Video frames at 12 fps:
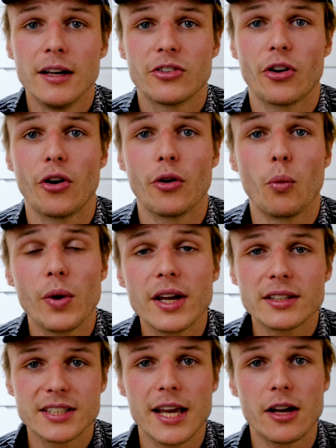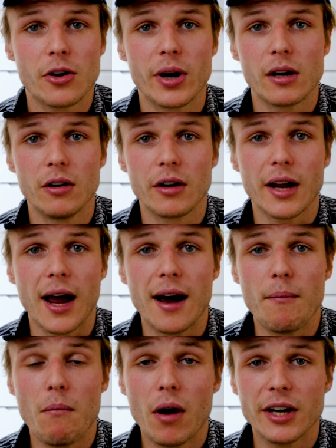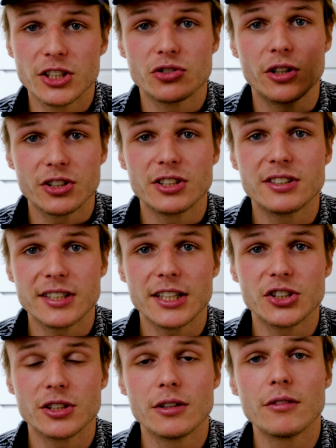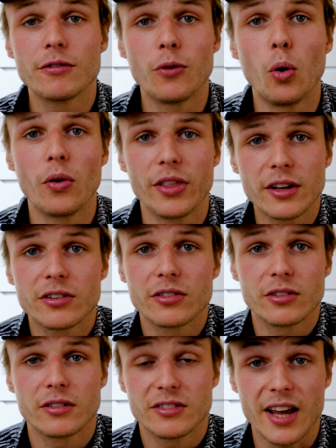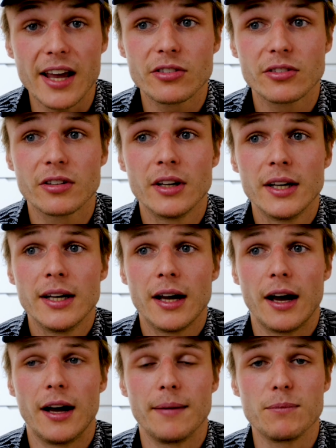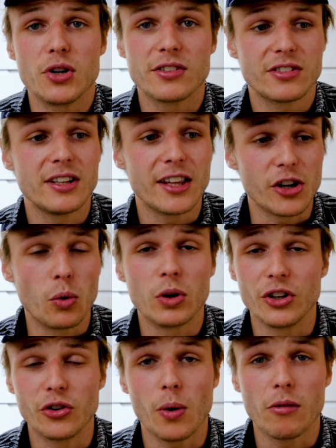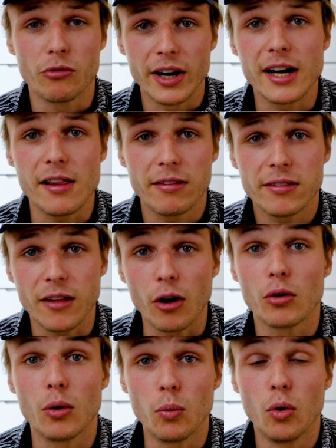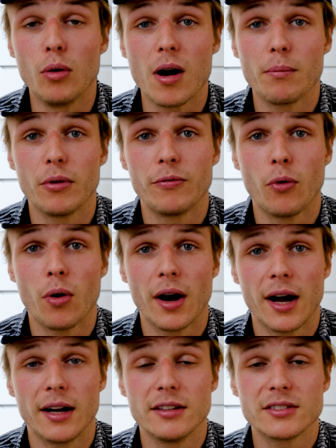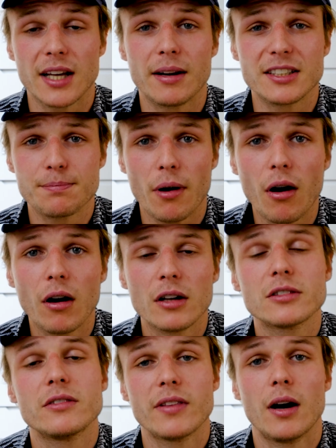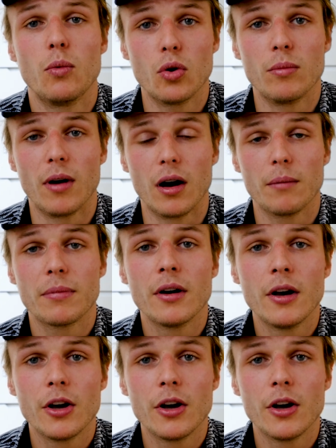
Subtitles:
So we can take a quick look at my structured session for this test. You can see that you want to do a really thorough warm-up beforehand, and as part of that warm-up